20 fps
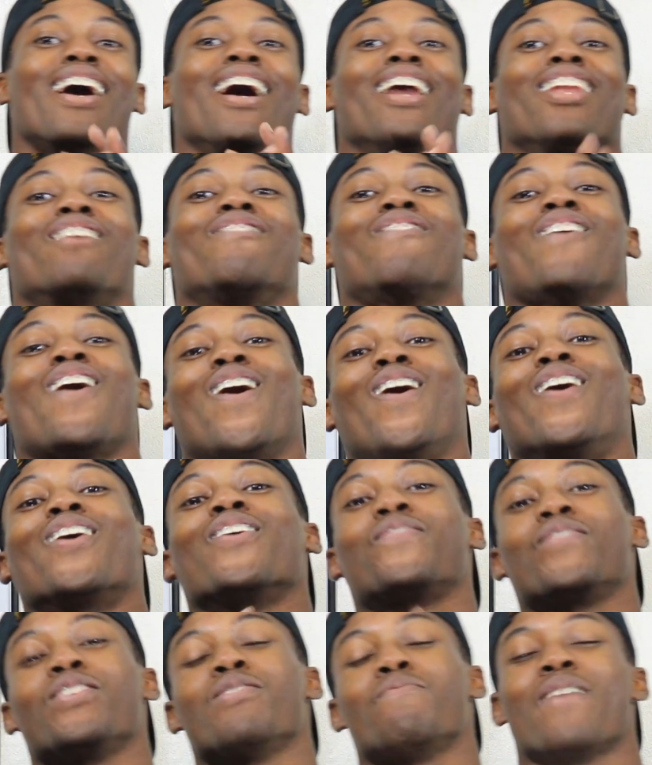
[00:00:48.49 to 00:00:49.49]
I love all
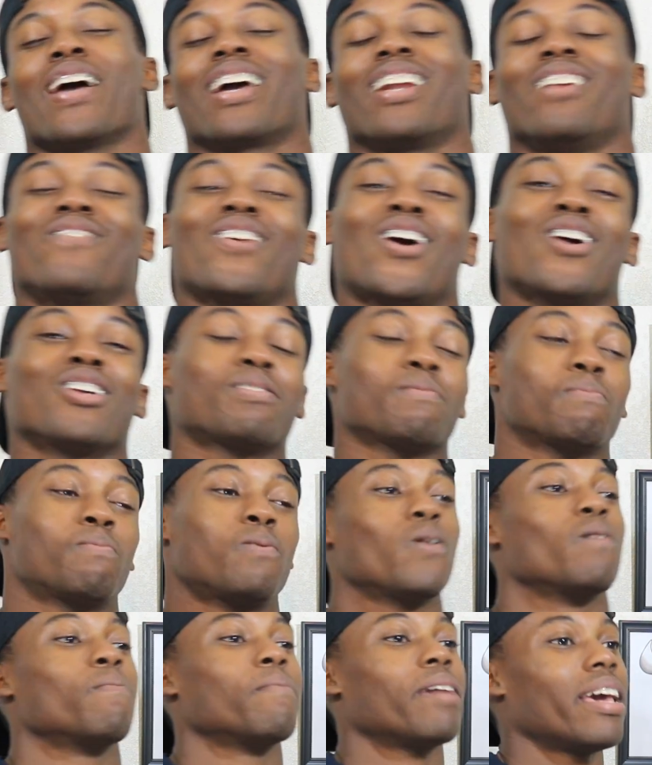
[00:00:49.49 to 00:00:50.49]
the feedback, love all the
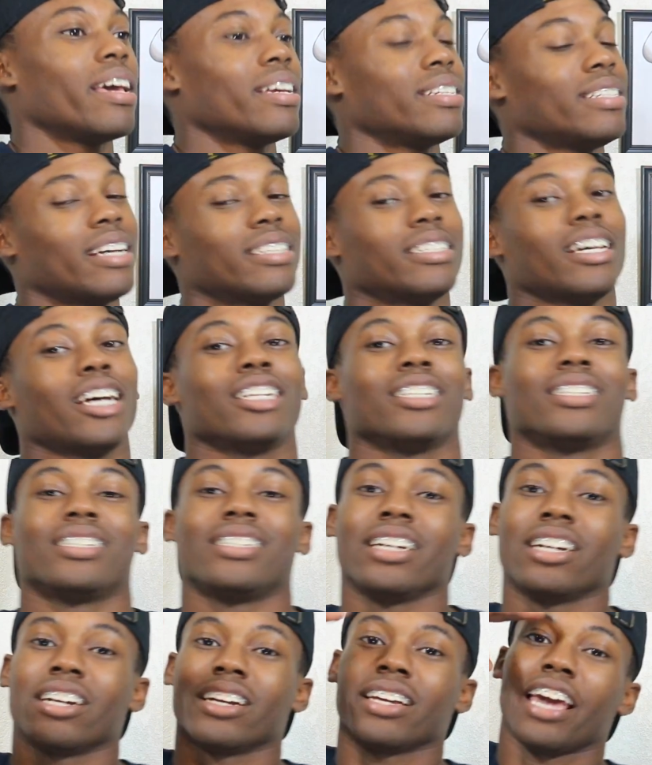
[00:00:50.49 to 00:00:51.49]
support, man. Shouts out to
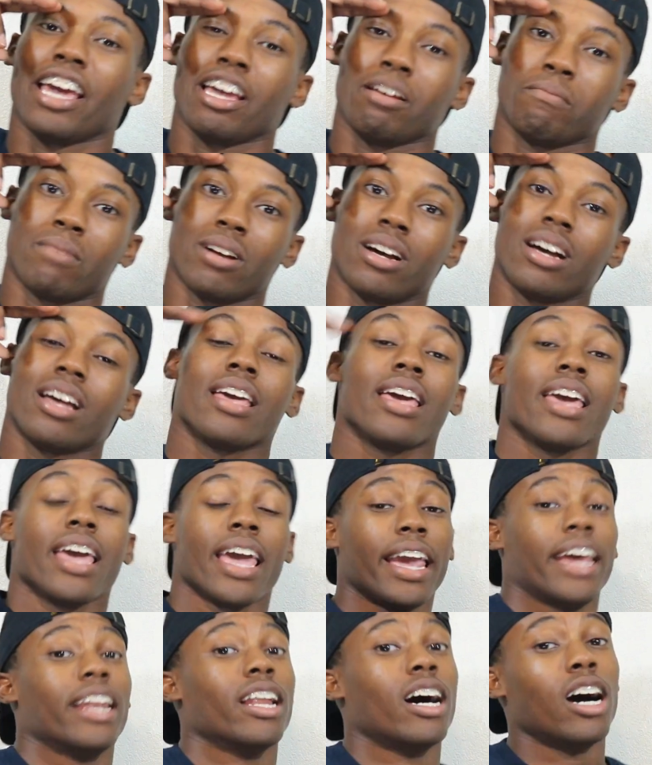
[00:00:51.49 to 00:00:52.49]
Sneaker Game, bro.
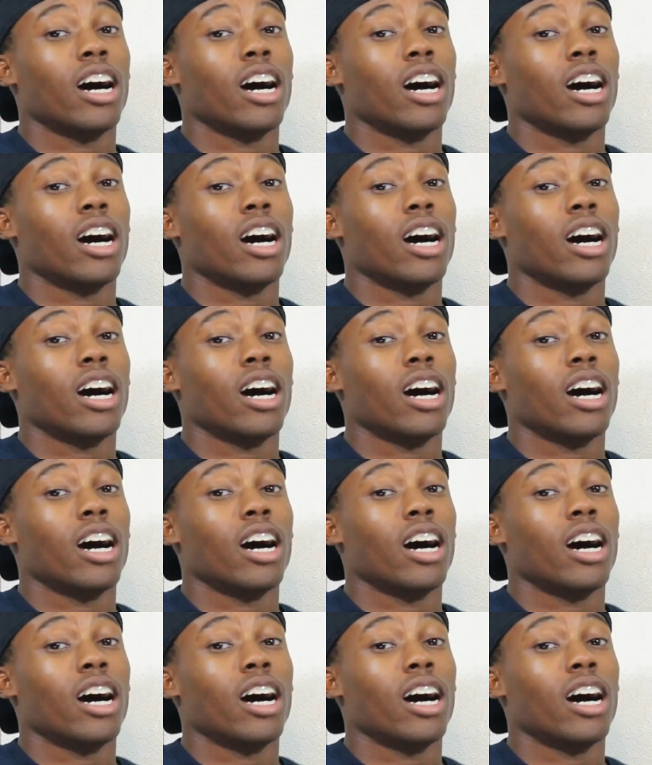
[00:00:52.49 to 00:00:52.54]
And